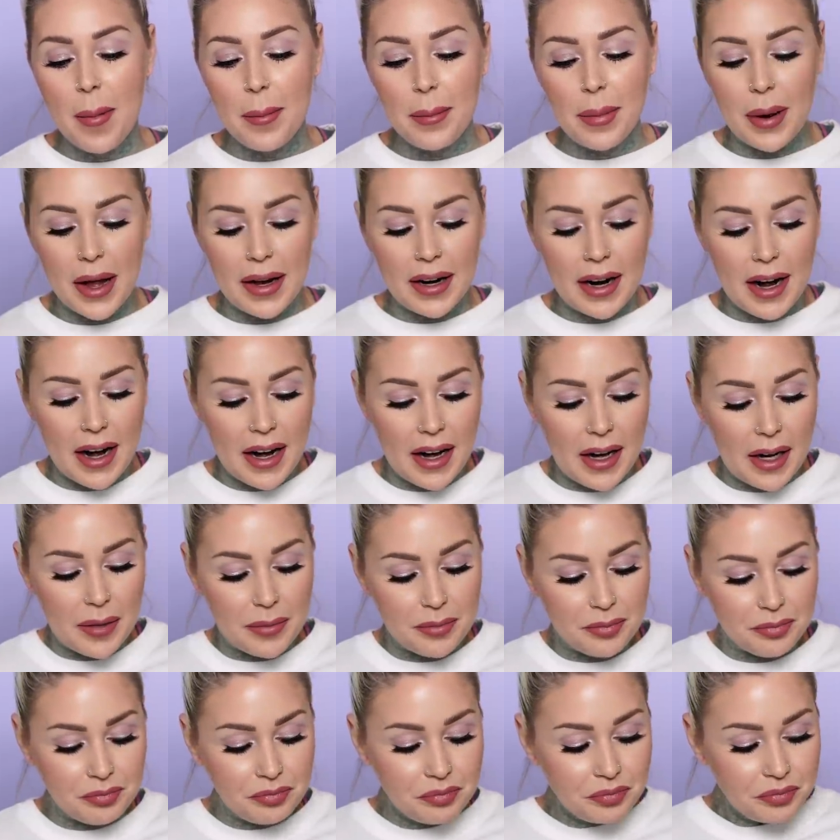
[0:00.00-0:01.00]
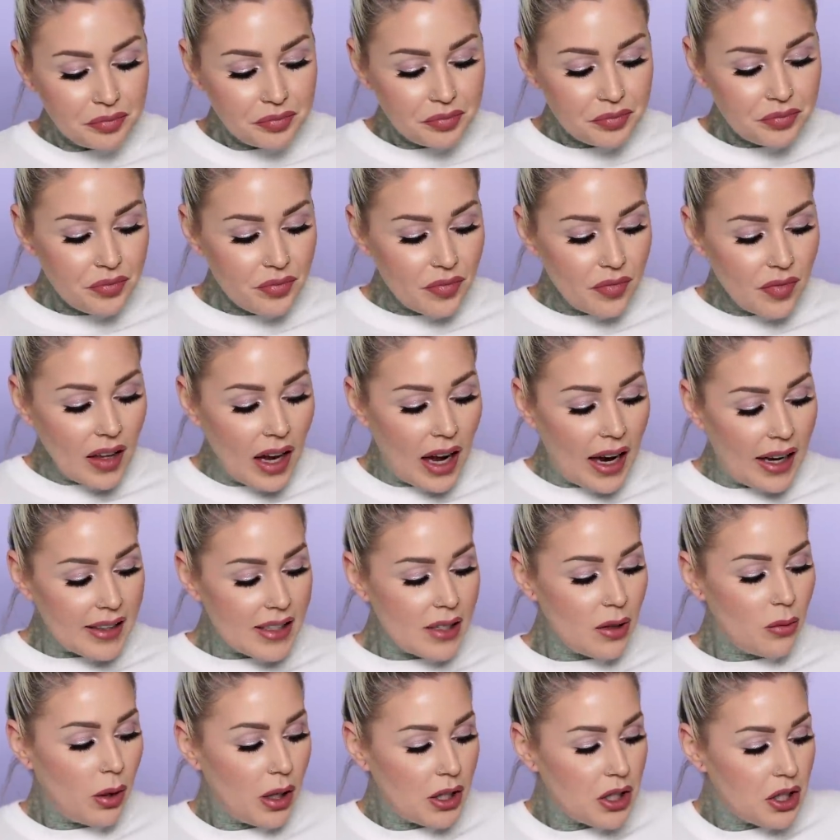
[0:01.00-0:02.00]
But I
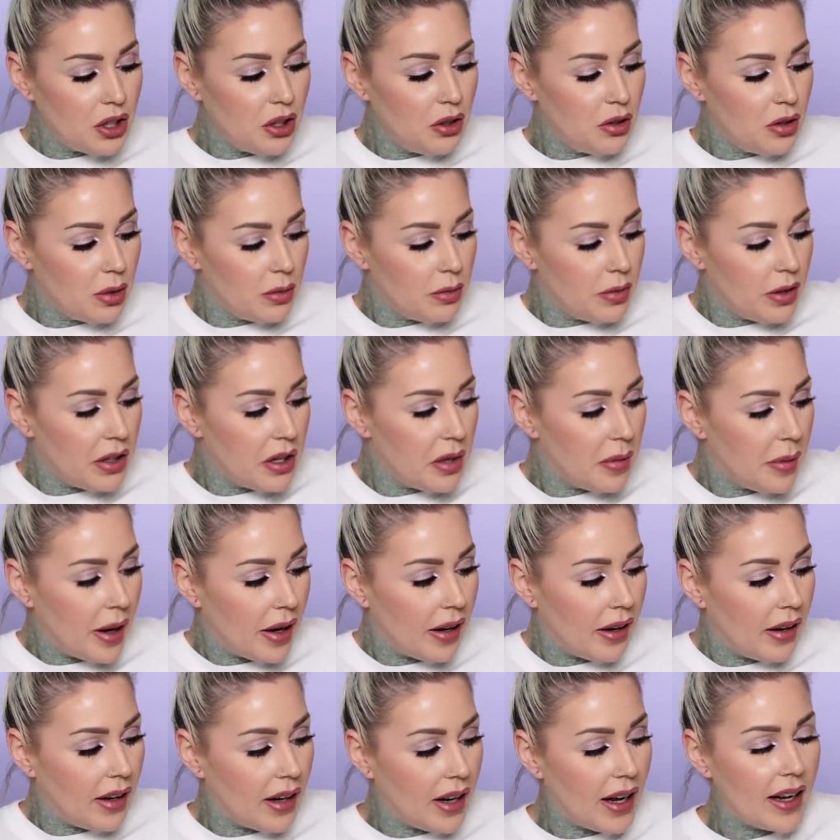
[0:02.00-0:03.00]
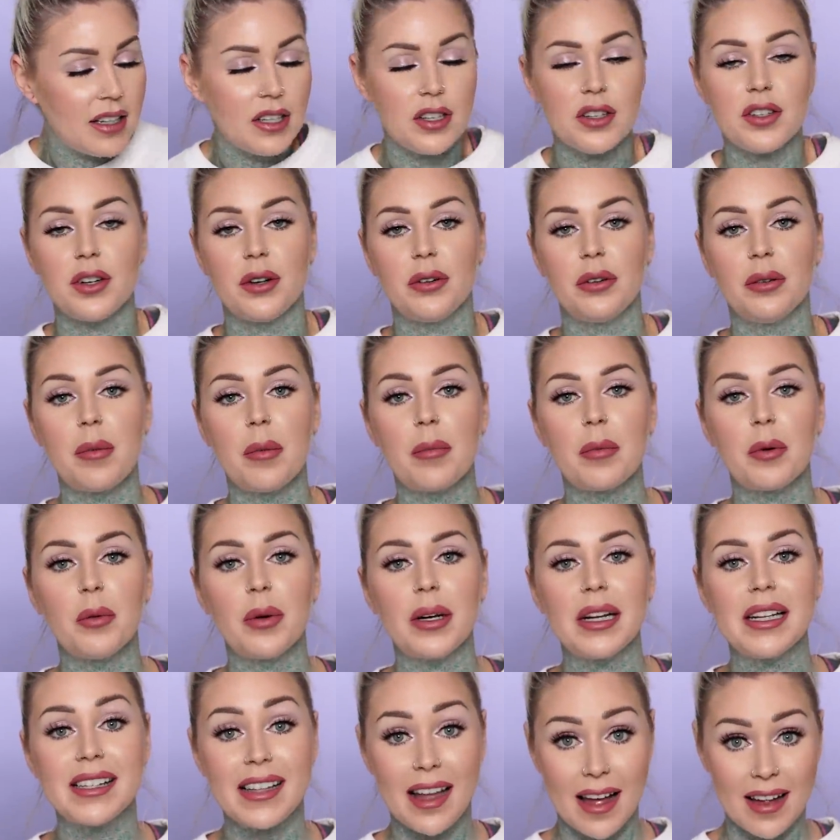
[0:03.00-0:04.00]
did watch a YouTube video about it and I just don't remember
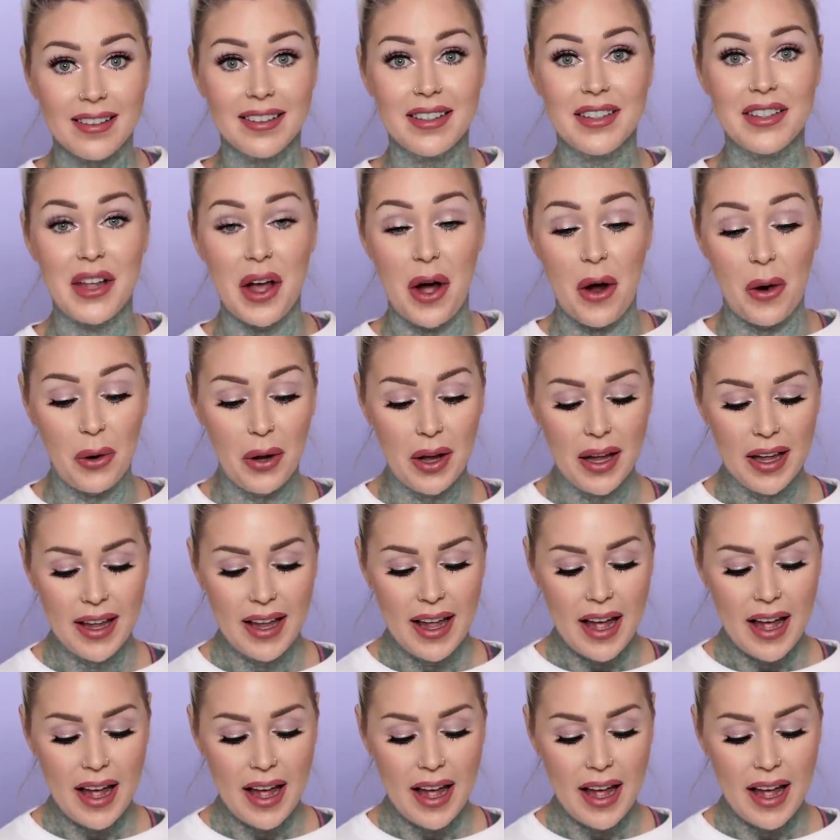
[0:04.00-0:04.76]
what he said, so.